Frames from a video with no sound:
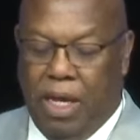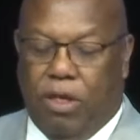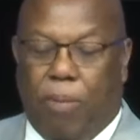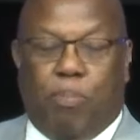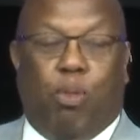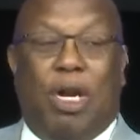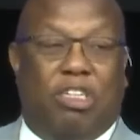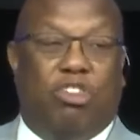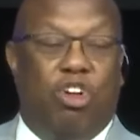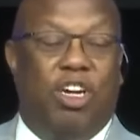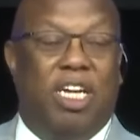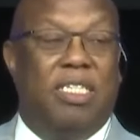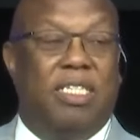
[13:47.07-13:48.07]
The
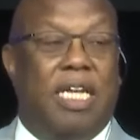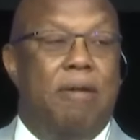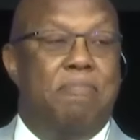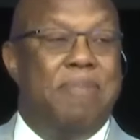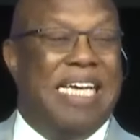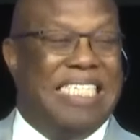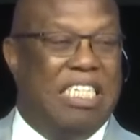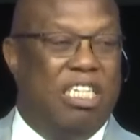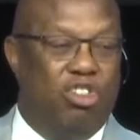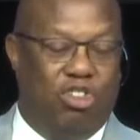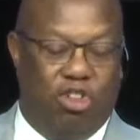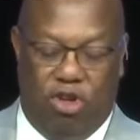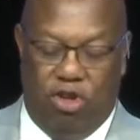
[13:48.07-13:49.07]
preacher is a
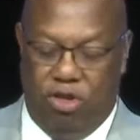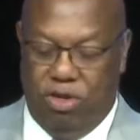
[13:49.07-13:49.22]
messenger,